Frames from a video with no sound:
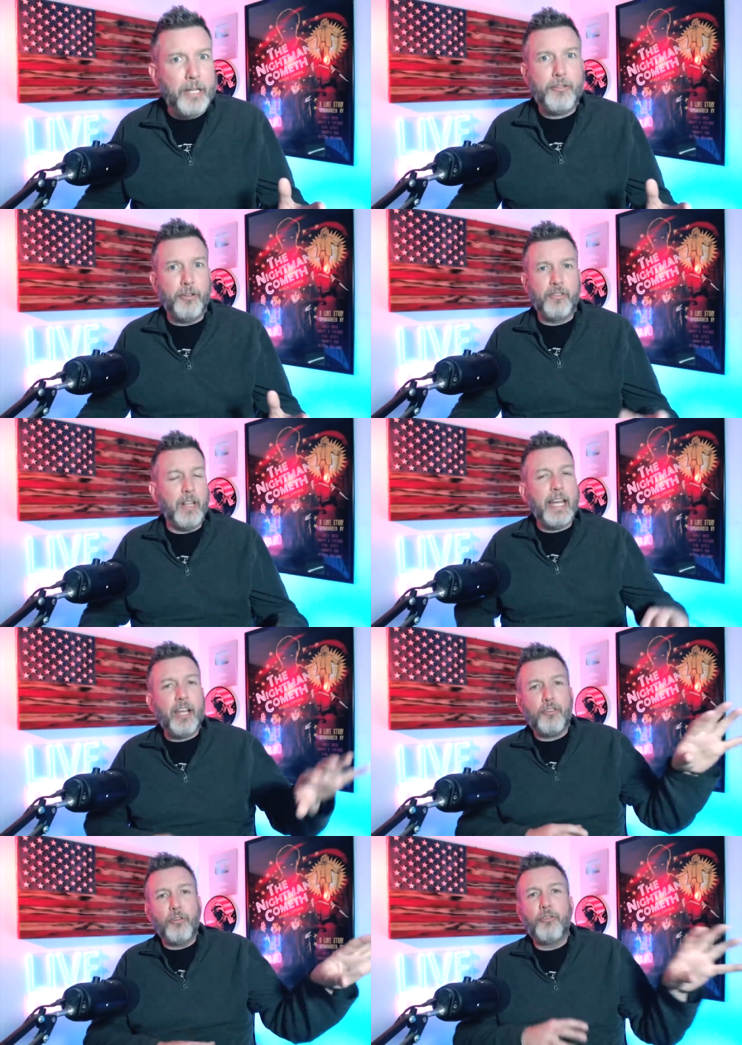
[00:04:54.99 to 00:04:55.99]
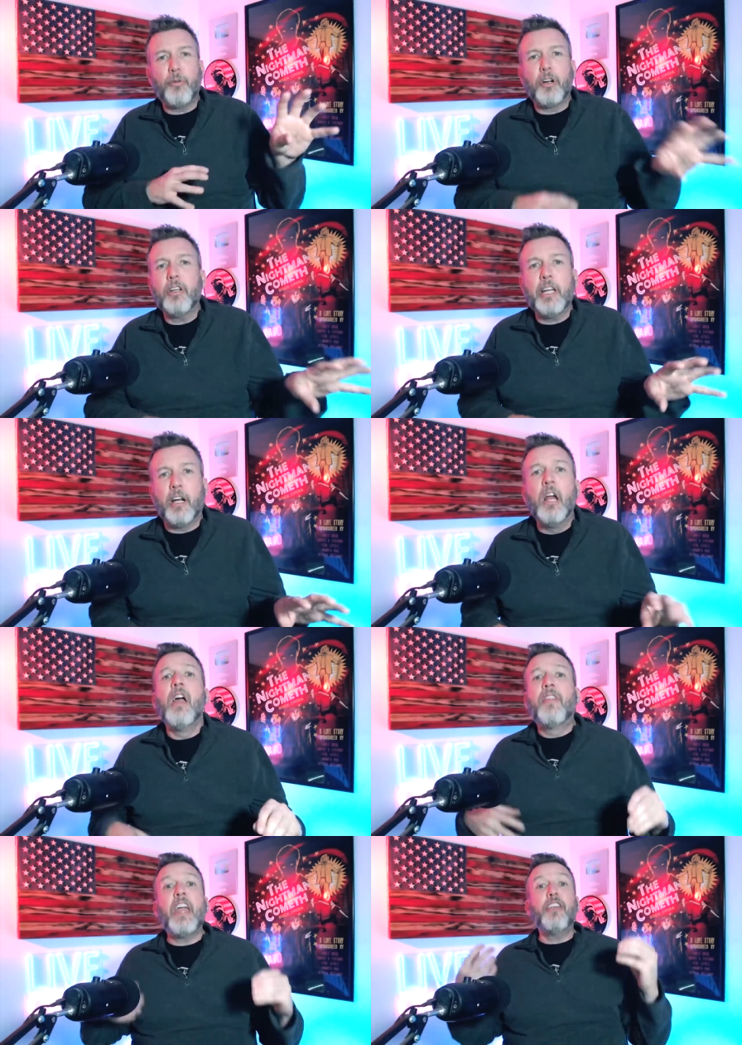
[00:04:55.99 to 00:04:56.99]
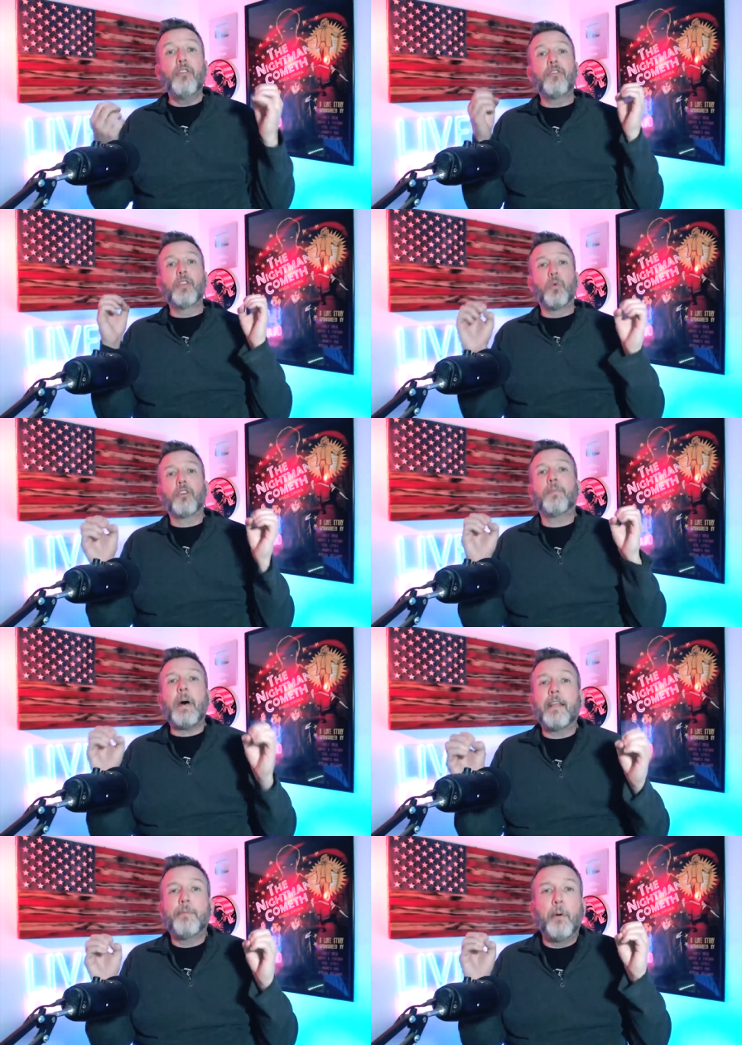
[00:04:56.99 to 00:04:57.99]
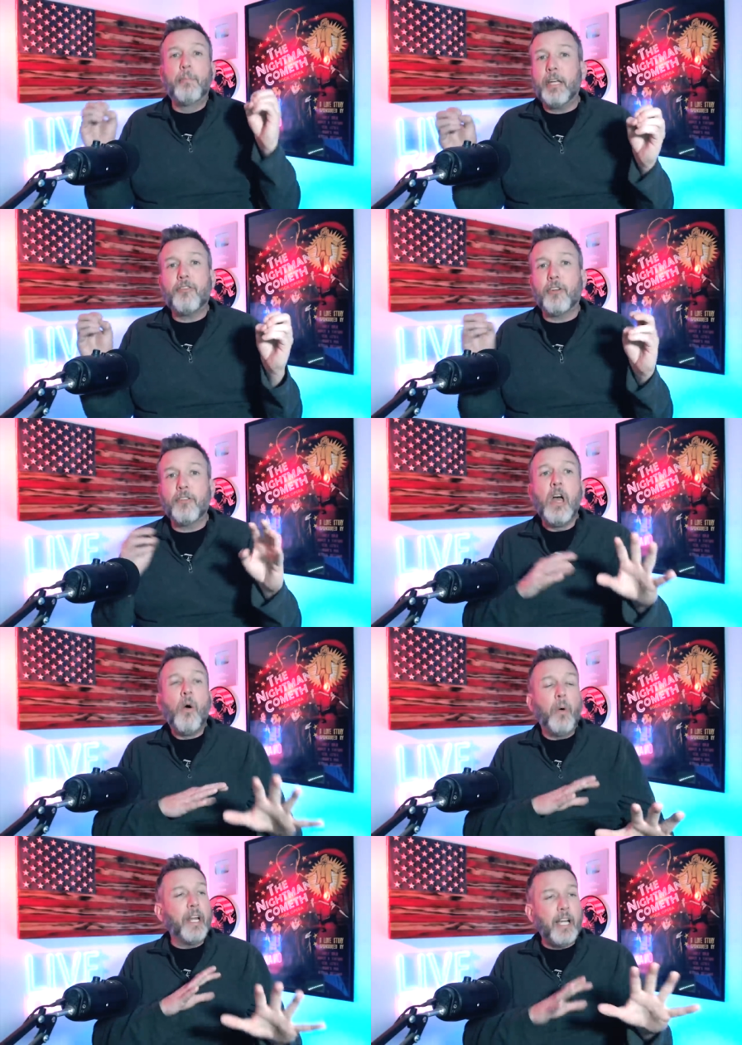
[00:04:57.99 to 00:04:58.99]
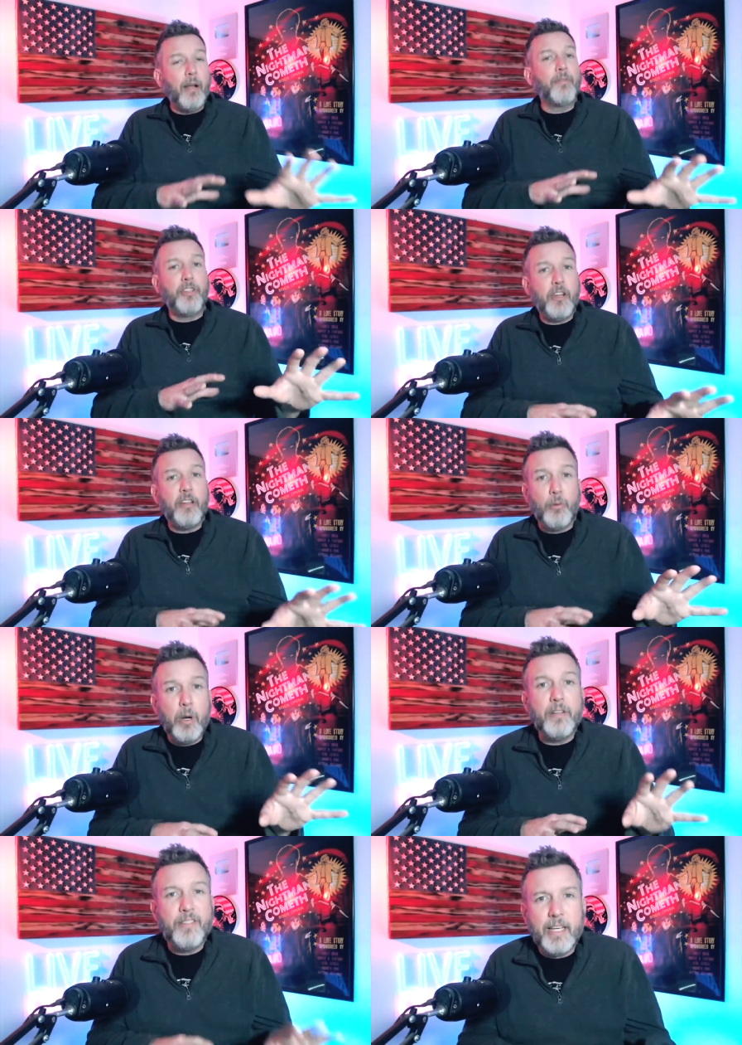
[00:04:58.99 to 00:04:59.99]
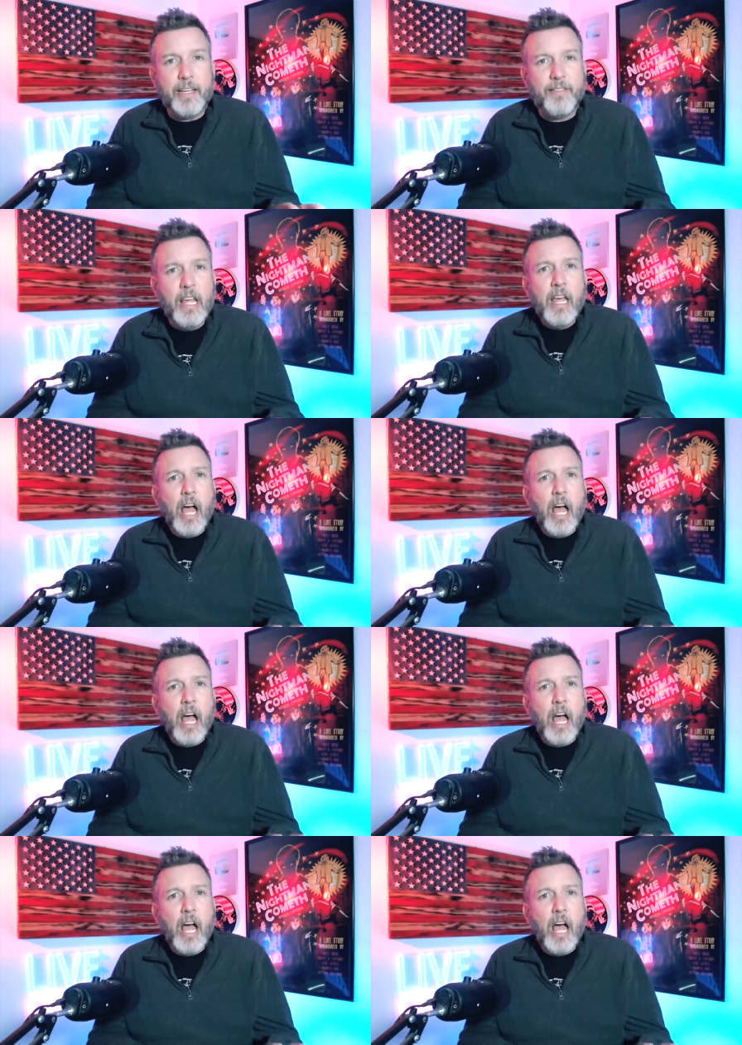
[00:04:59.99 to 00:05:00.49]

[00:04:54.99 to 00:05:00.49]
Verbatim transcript: pictures? Like I showed you earlier, they use the worst possible pictures when it comes to January 6th,